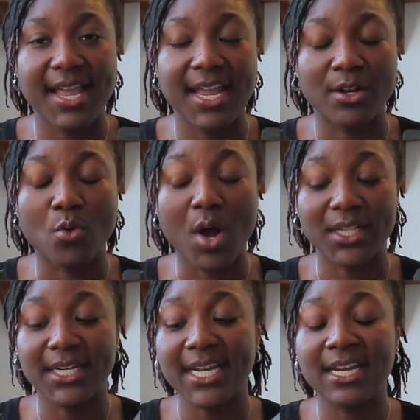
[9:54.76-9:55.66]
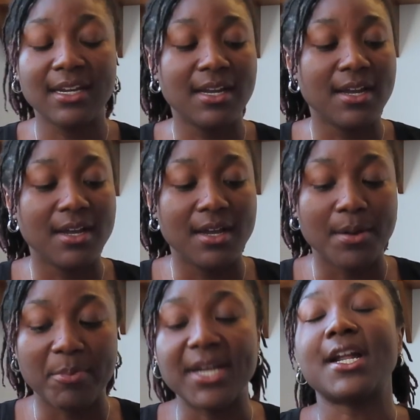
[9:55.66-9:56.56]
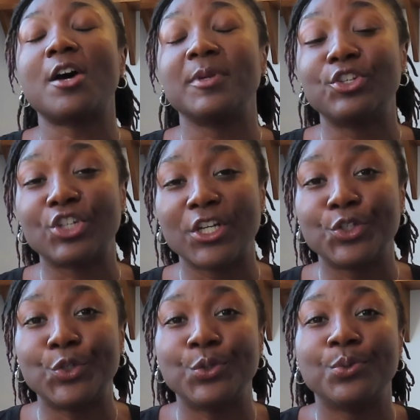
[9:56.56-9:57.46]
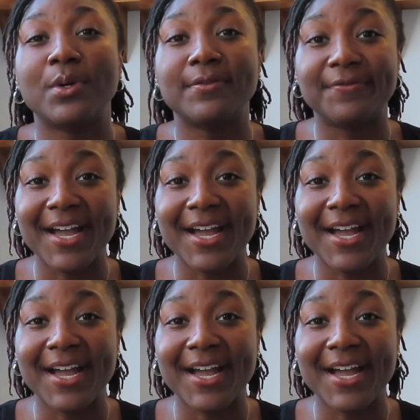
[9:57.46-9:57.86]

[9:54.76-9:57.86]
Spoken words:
and quality, but I'll be sure to